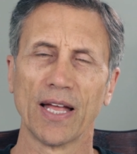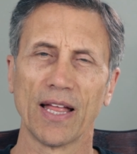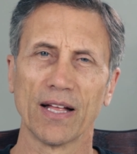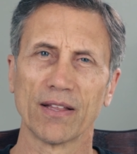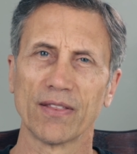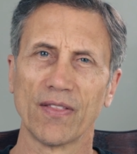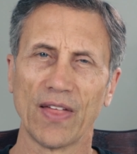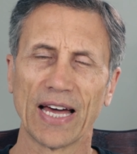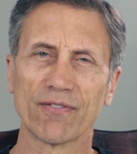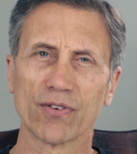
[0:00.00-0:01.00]

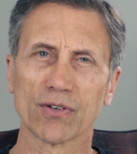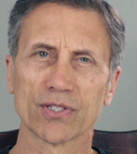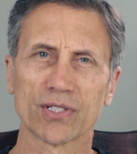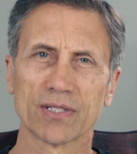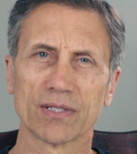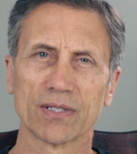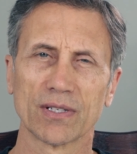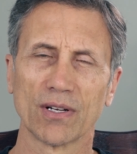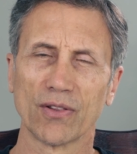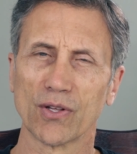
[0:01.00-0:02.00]
That verse,
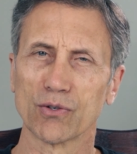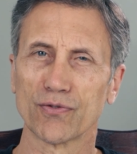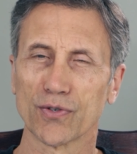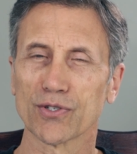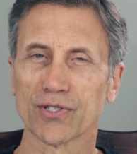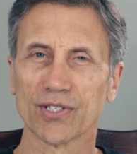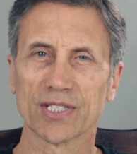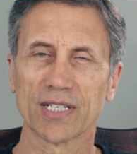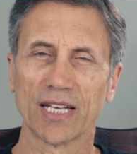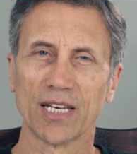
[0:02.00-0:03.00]
those
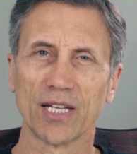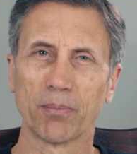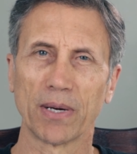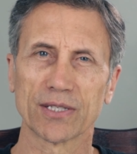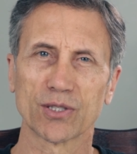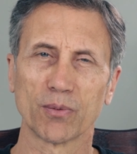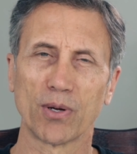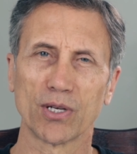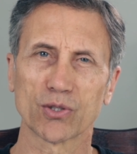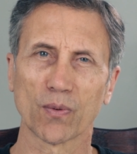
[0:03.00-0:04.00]
verses in the Apostle
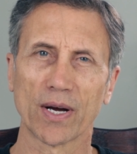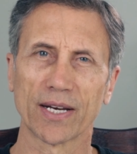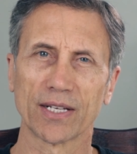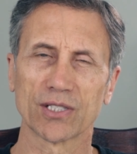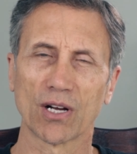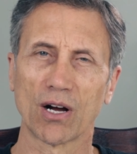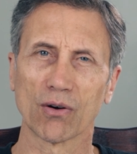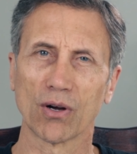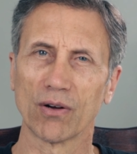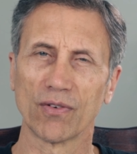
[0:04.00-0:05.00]
Paul's writings
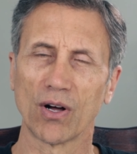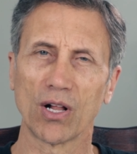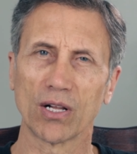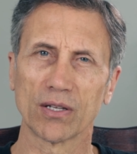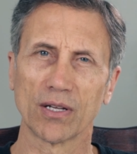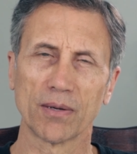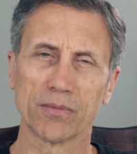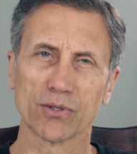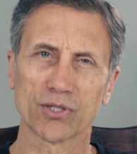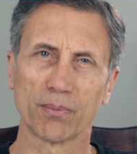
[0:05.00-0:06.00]
are of all
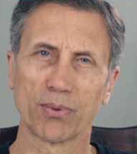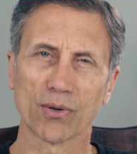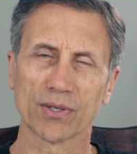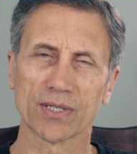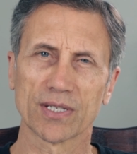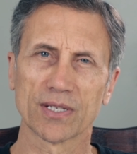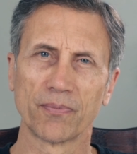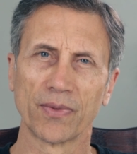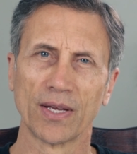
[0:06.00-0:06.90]
utmost importance.